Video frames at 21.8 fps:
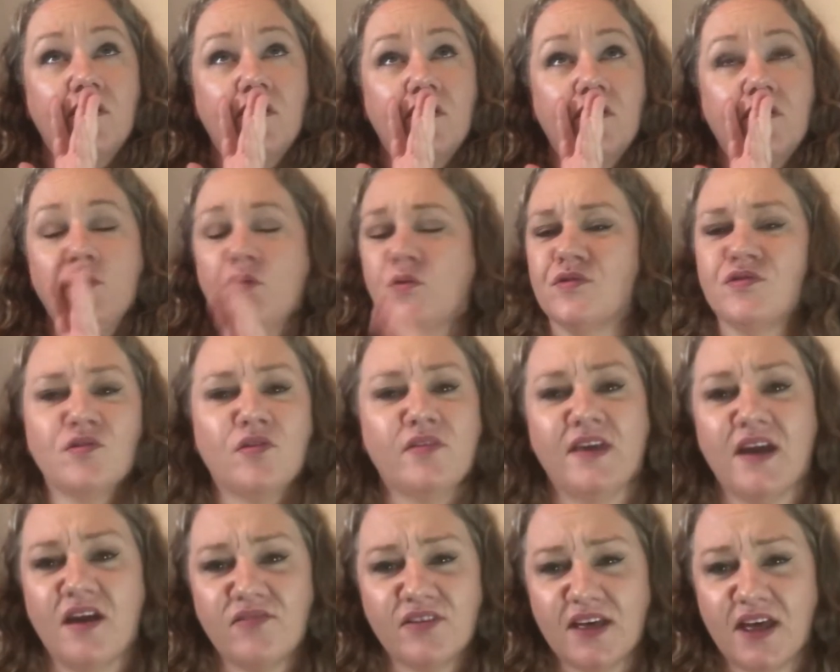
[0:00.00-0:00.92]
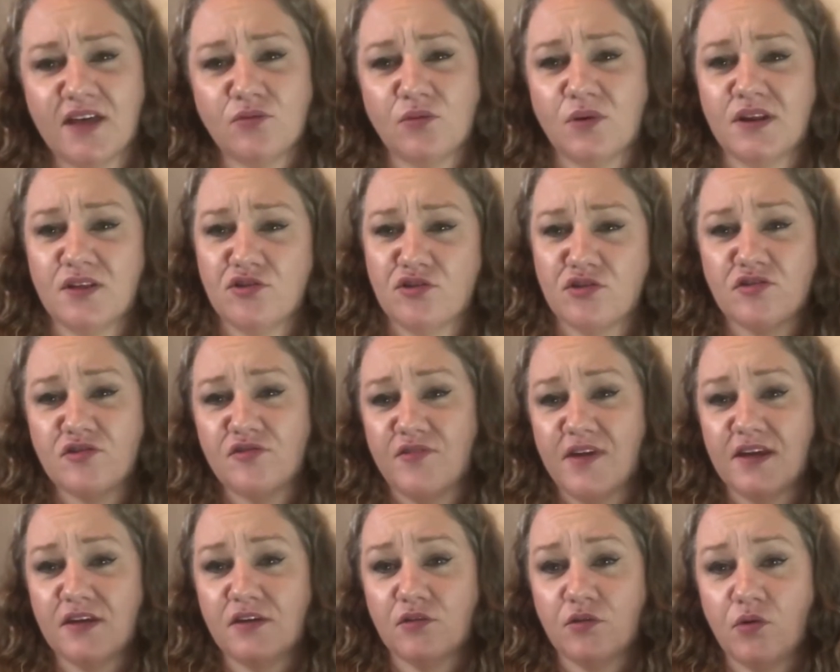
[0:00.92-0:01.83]
no, it's not the avocado one, it's just a
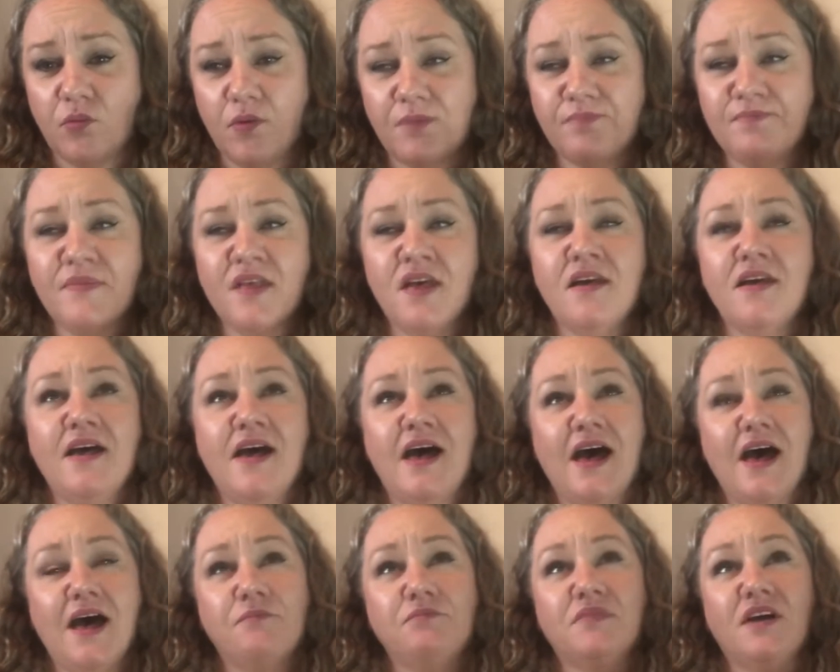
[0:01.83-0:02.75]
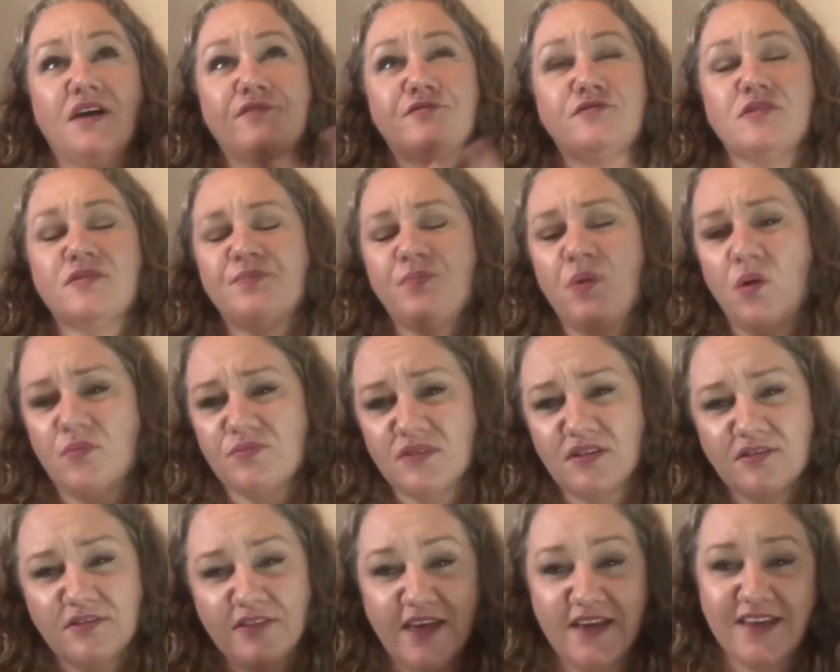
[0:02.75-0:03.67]
regular one. I've just popped
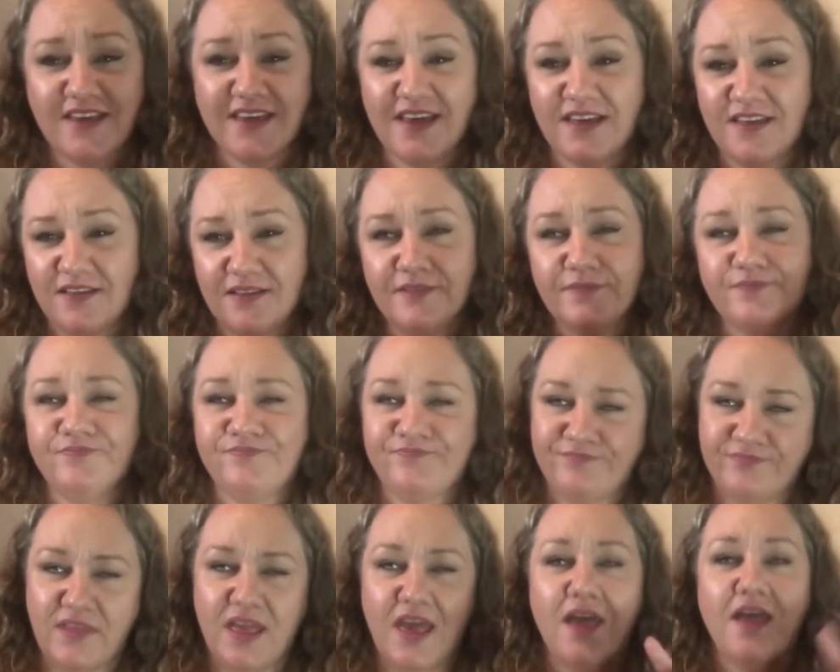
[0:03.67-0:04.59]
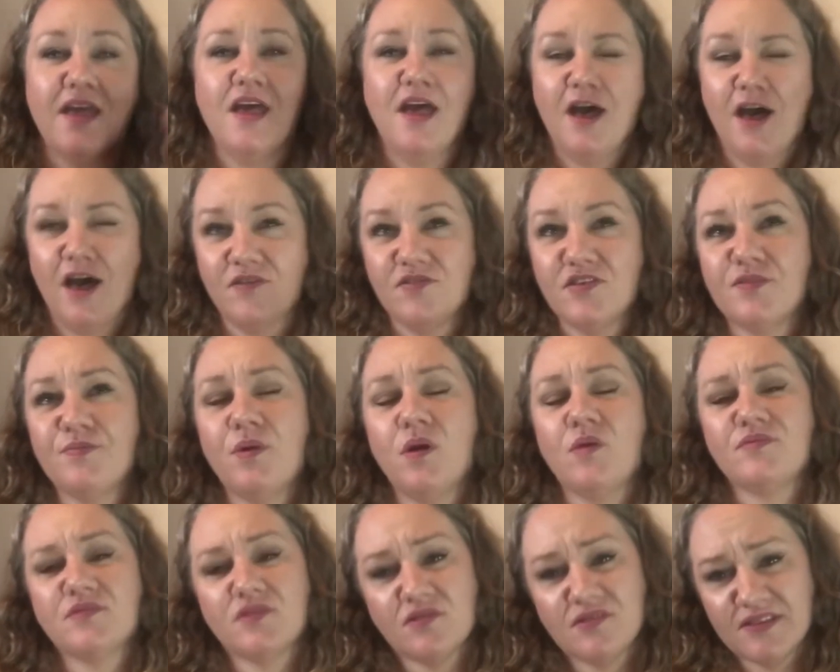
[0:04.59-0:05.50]
the, yeah, I just
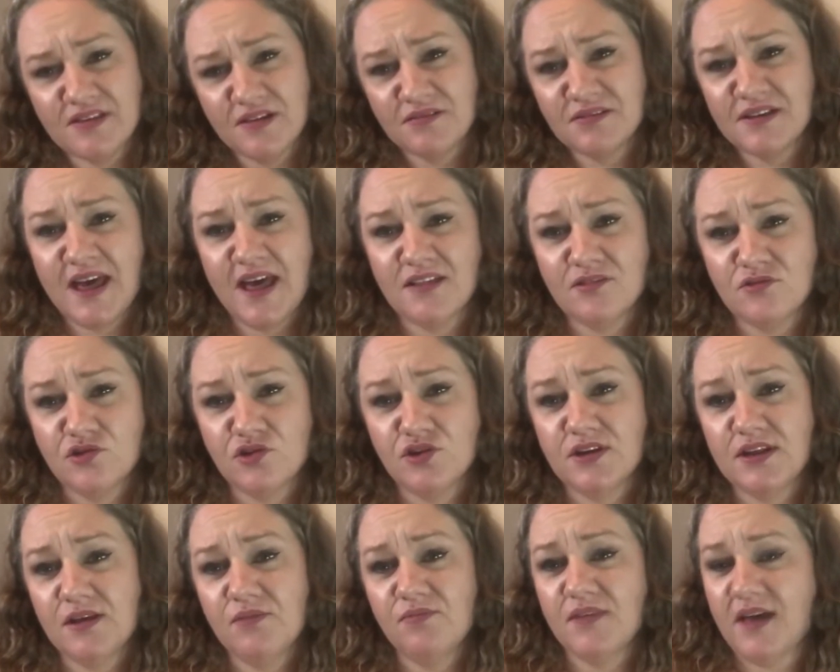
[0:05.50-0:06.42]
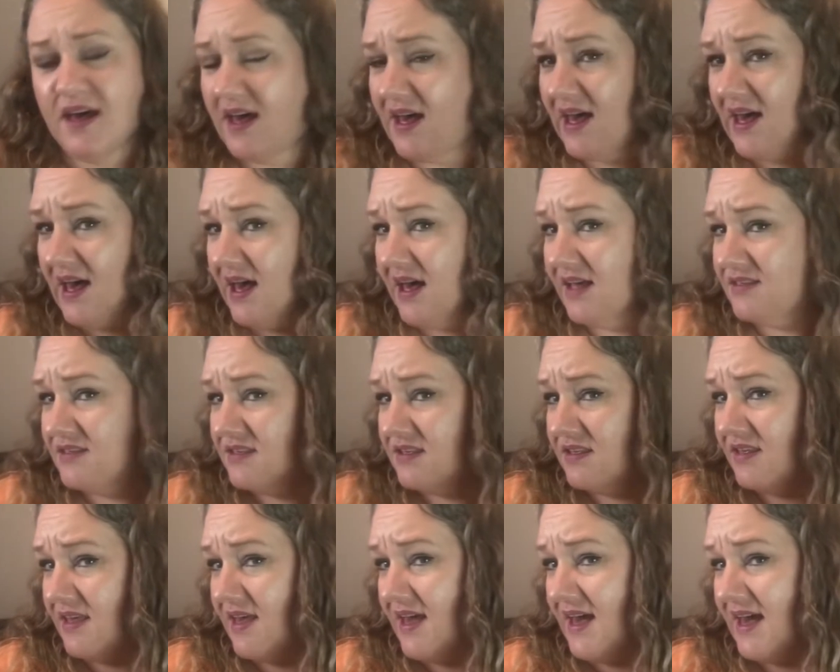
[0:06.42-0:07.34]
popped on some Cantu cream that I had,
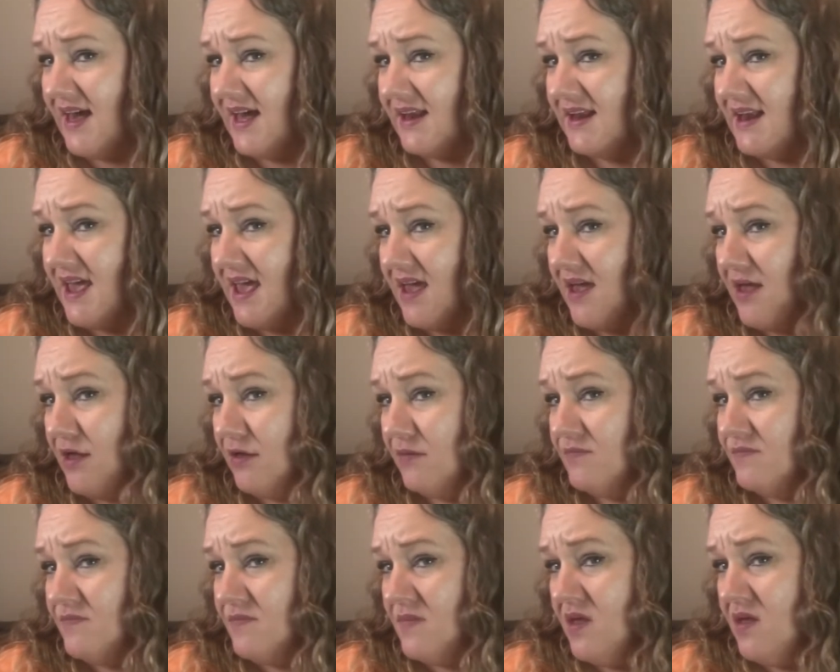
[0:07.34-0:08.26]
and